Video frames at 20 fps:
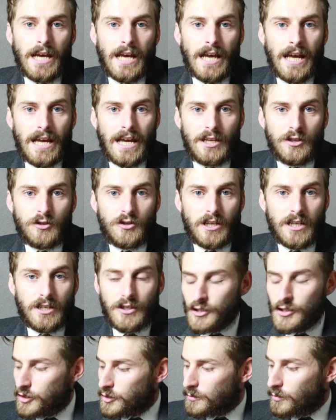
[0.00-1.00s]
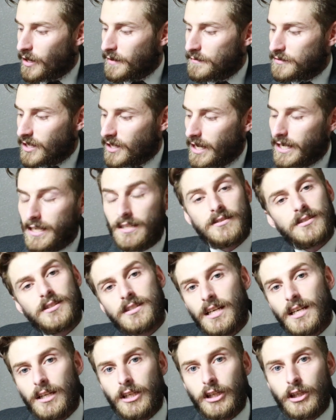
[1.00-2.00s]
and this is Brave Science
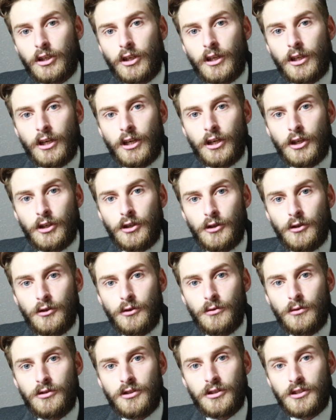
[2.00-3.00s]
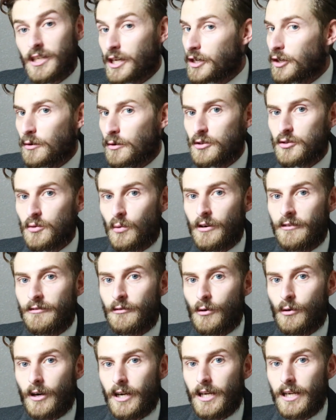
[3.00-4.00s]
telling you to take no one's word
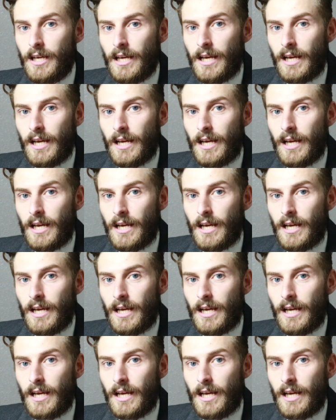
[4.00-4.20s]
for it,